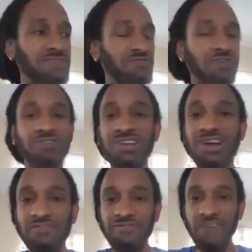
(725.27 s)
if you're already
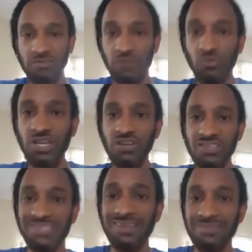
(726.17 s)
confounded within
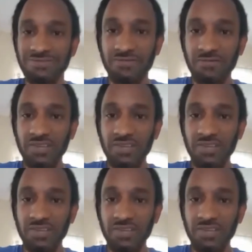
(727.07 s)
yourself,